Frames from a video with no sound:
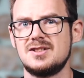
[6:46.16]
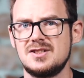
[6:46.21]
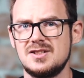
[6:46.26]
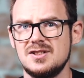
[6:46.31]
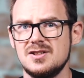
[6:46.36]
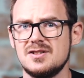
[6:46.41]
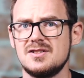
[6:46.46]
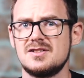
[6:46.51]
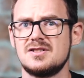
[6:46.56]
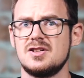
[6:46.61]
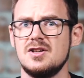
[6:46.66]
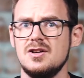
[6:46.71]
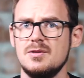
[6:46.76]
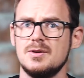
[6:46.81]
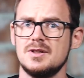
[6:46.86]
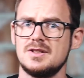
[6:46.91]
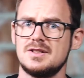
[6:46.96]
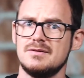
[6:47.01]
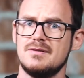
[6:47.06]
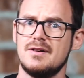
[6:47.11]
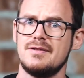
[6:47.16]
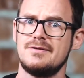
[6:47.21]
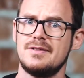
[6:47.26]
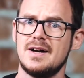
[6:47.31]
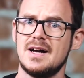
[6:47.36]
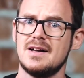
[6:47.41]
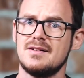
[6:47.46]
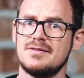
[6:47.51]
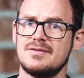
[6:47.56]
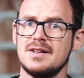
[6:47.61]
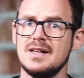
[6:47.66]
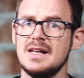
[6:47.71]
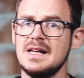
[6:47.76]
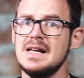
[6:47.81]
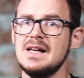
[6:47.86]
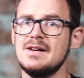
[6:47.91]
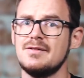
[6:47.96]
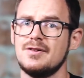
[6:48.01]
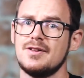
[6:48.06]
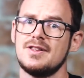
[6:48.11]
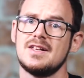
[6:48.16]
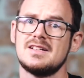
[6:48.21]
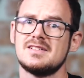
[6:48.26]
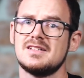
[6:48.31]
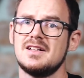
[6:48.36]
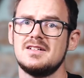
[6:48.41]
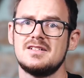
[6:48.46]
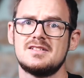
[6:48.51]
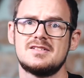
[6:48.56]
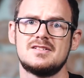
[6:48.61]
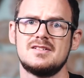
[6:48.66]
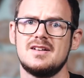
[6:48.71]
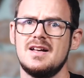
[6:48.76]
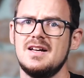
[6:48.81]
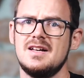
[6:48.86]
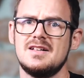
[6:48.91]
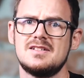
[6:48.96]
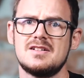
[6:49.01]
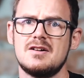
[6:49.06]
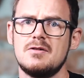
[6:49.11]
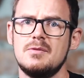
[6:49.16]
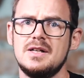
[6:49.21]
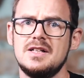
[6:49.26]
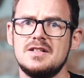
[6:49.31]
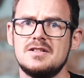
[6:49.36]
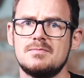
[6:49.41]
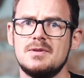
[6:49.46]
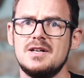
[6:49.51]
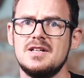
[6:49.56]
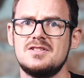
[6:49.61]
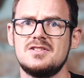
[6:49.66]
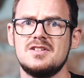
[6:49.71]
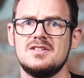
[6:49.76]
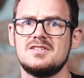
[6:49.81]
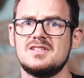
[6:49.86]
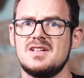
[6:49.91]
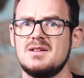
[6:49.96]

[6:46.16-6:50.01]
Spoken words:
just too much of a faff. For things like ceremony and speeches,